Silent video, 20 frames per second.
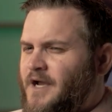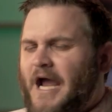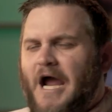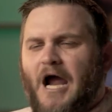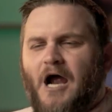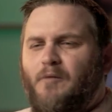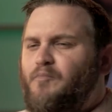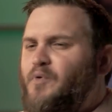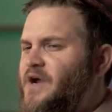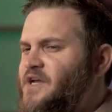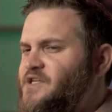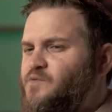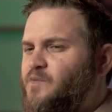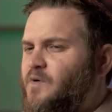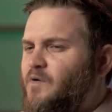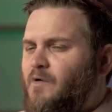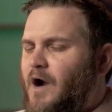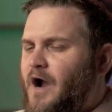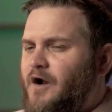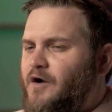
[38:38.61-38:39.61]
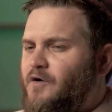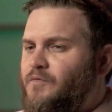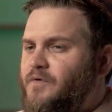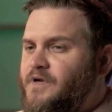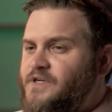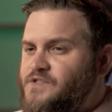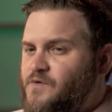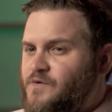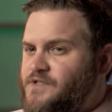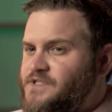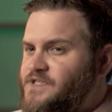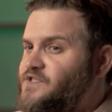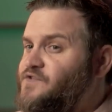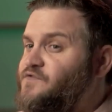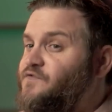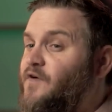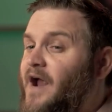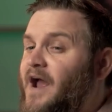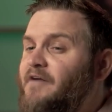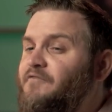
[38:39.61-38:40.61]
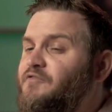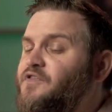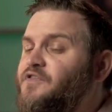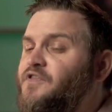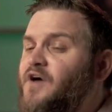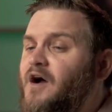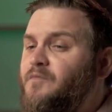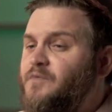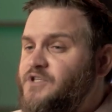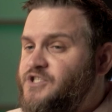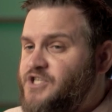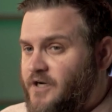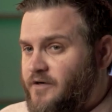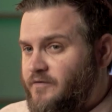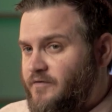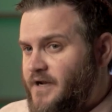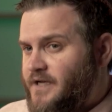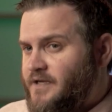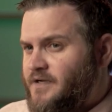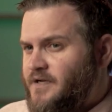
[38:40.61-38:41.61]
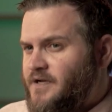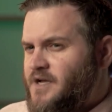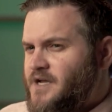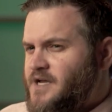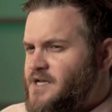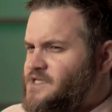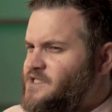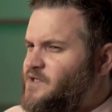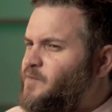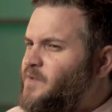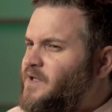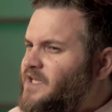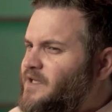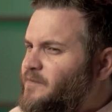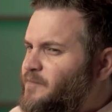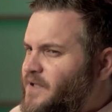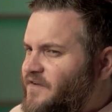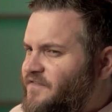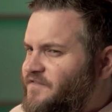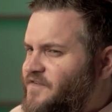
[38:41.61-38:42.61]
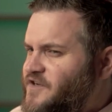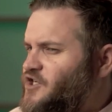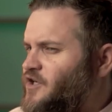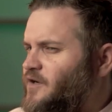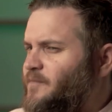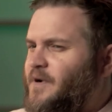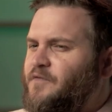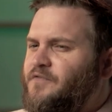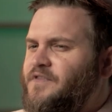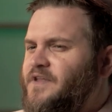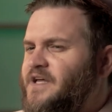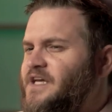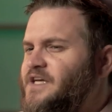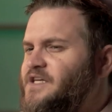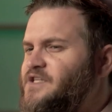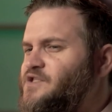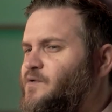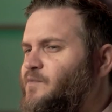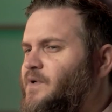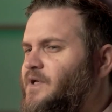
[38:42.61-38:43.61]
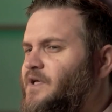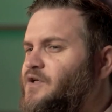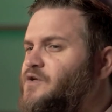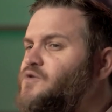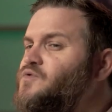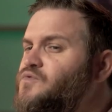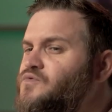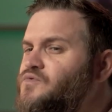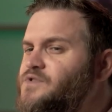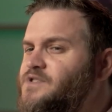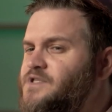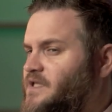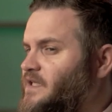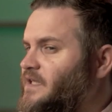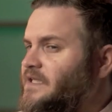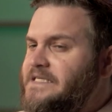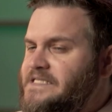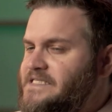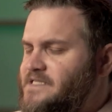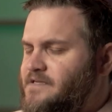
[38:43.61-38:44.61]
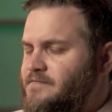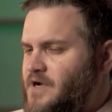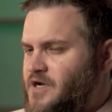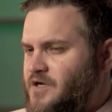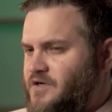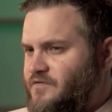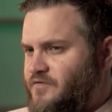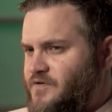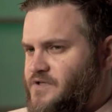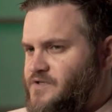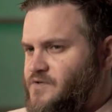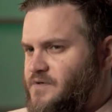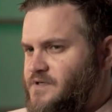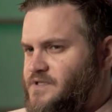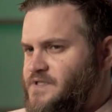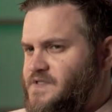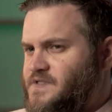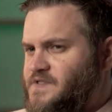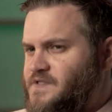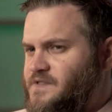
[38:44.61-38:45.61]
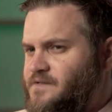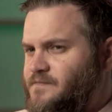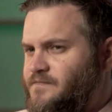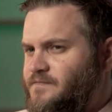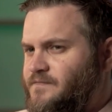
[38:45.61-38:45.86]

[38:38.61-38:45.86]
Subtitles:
Our brains require resources for every thought we generate, so we need to be efficient about thinking so we use the least amount of resources.